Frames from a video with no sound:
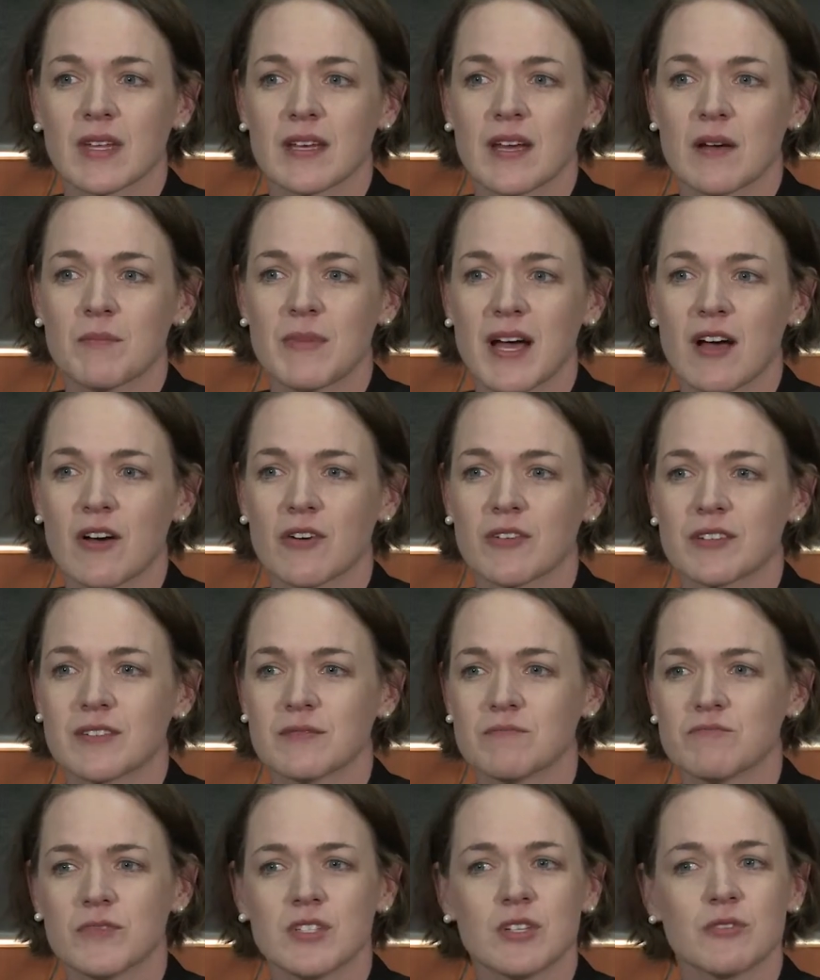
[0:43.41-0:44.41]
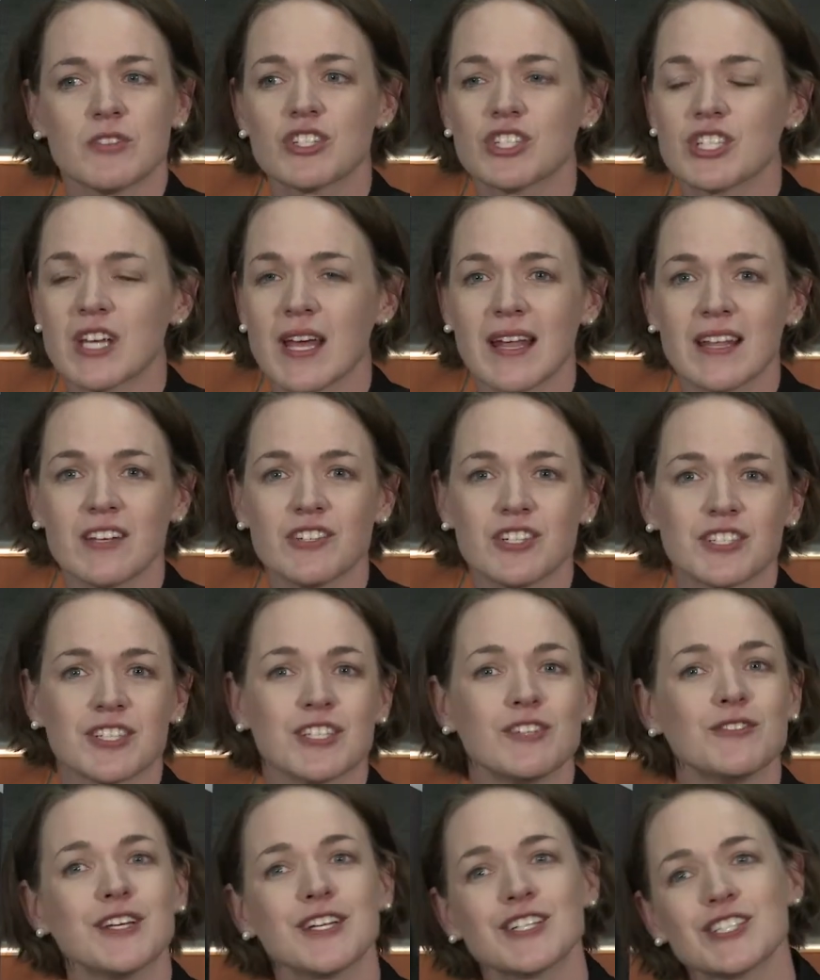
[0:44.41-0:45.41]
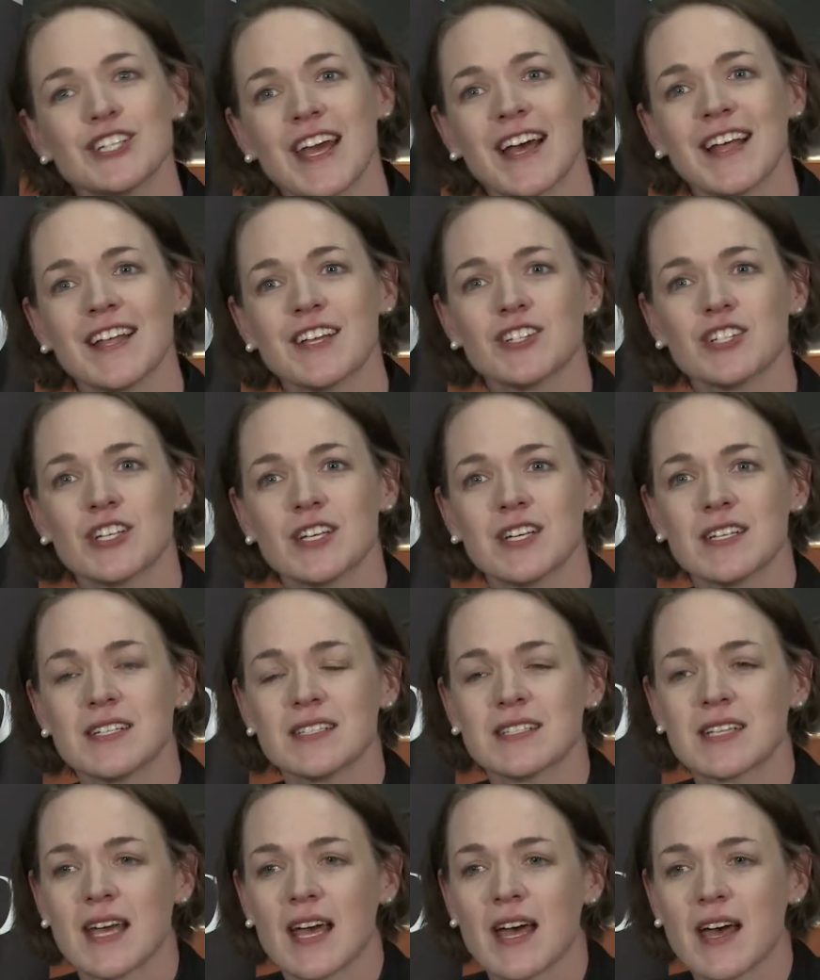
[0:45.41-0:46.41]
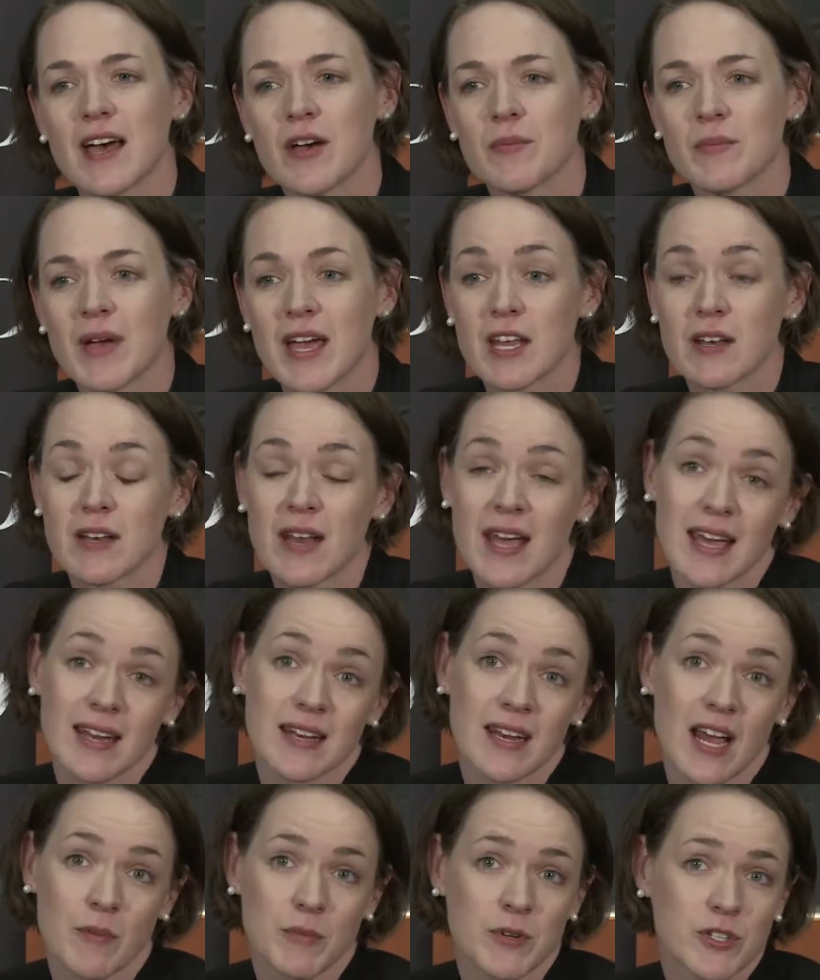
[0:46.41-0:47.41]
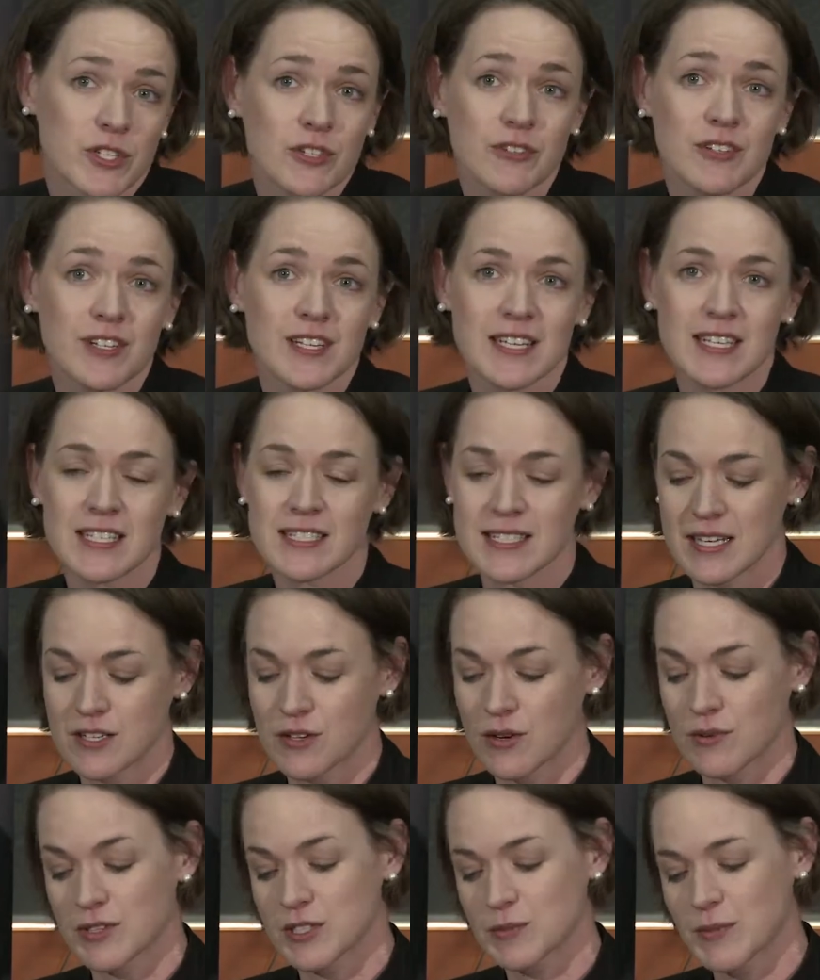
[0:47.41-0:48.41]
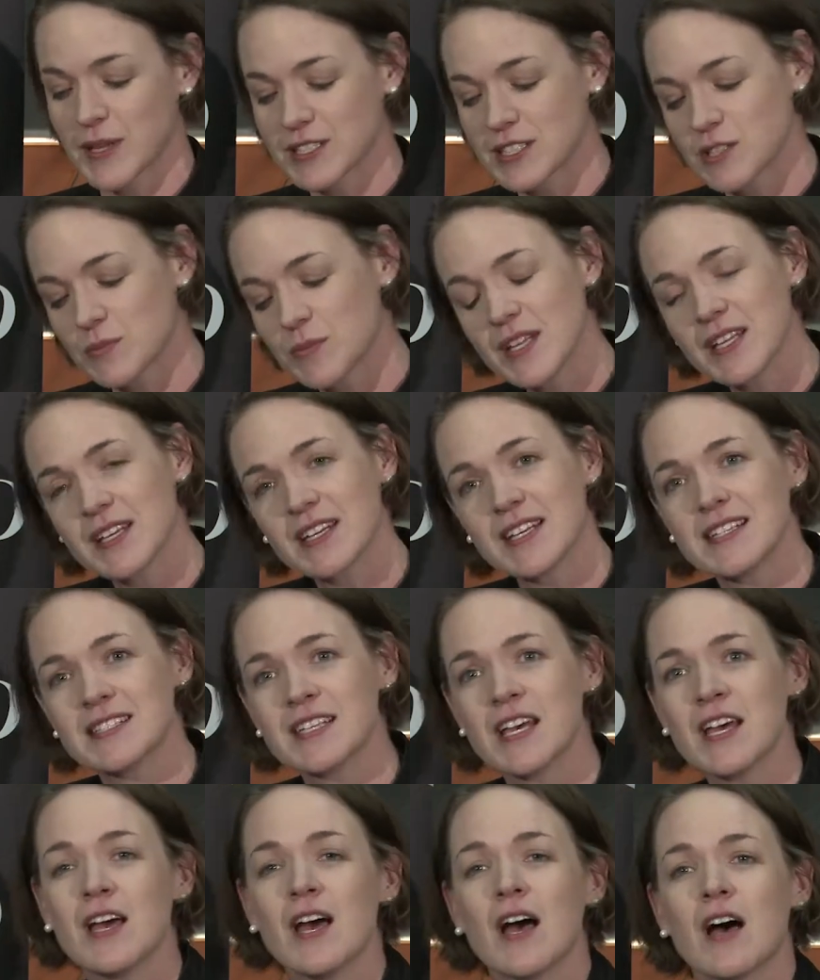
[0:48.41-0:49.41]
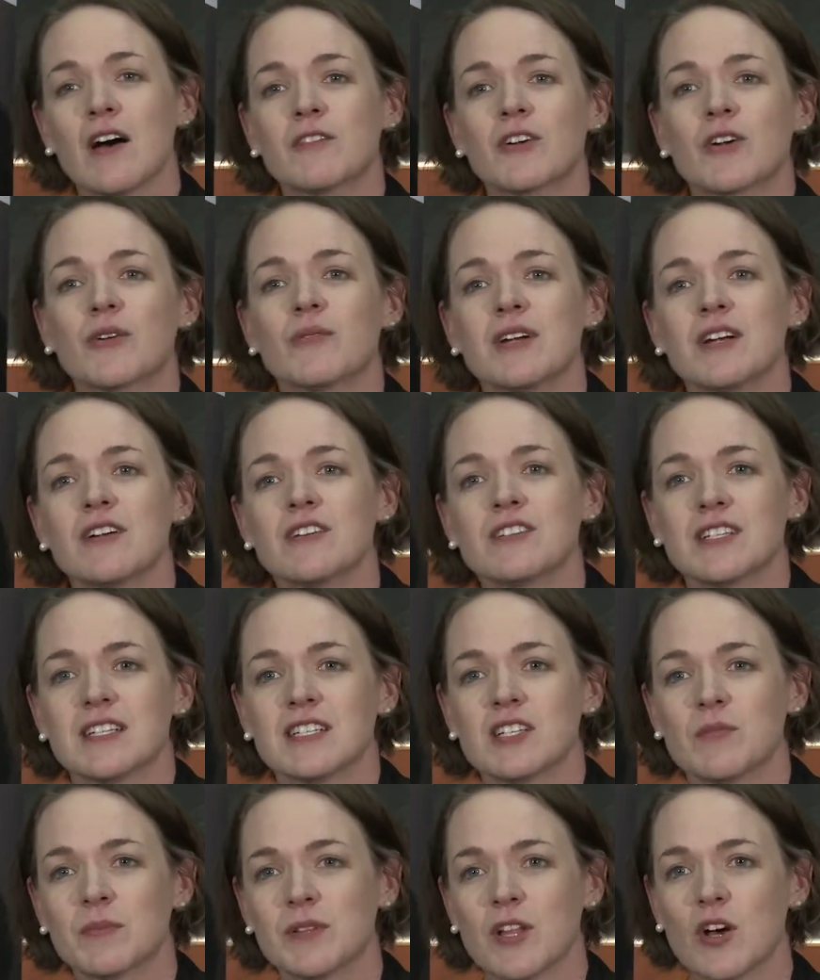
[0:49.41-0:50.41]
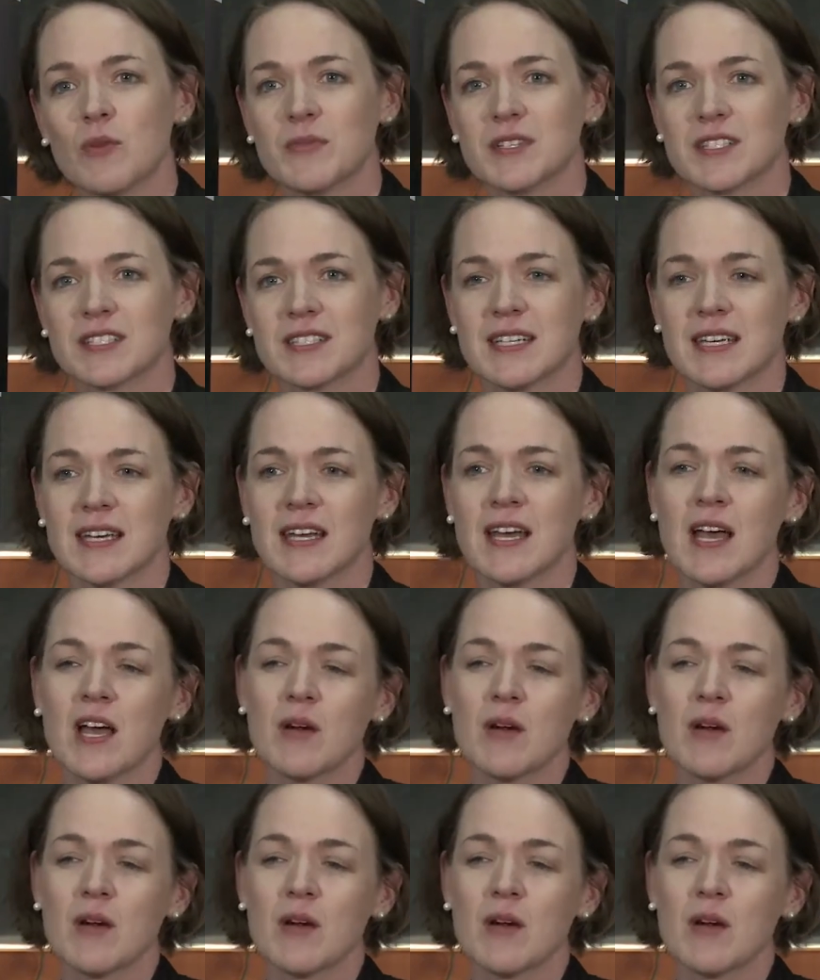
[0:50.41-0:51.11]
about you know, the challenges, the unique challenges um, and, and opportunities and or responsibilities of careers in diplomacy,